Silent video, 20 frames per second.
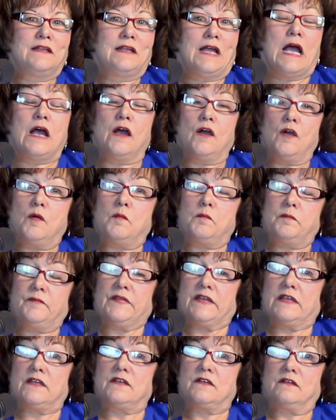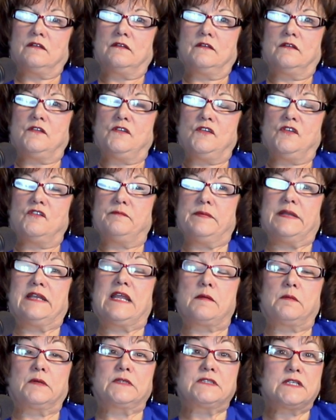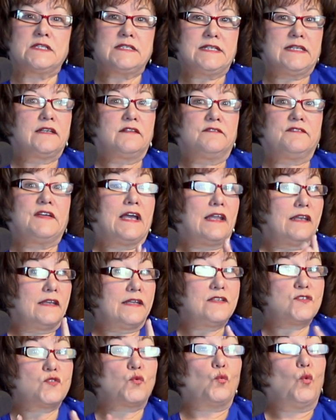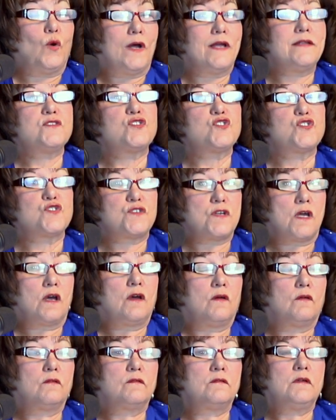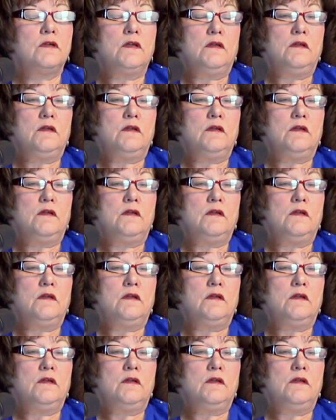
I hope that you've been able to identify at least one stone.